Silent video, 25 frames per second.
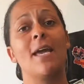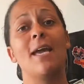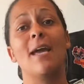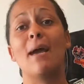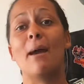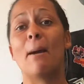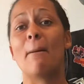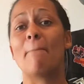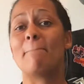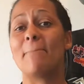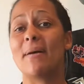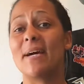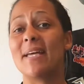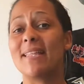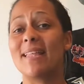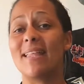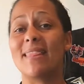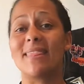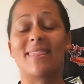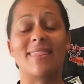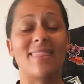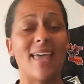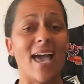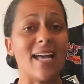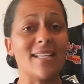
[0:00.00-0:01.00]
But
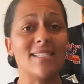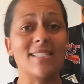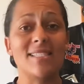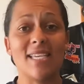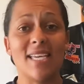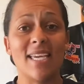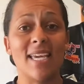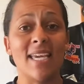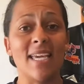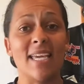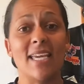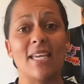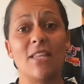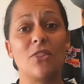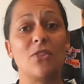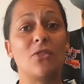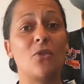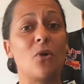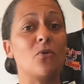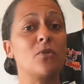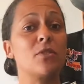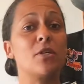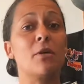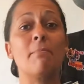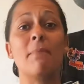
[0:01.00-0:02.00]
that's it. Those are
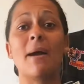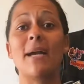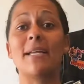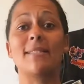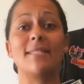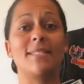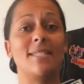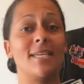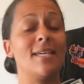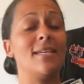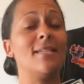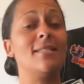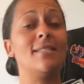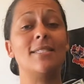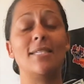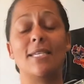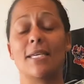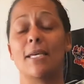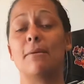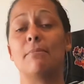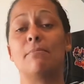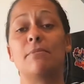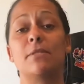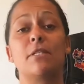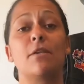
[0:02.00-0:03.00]
my 10
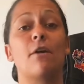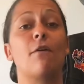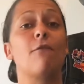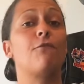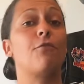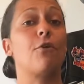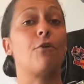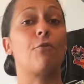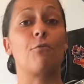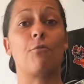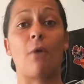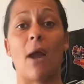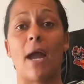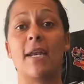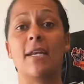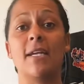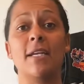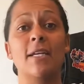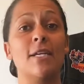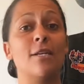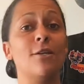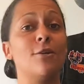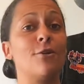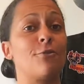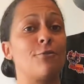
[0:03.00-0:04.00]
tips for riding in a
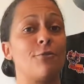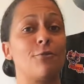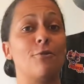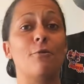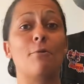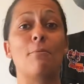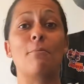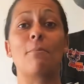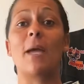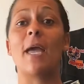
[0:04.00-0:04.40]
group.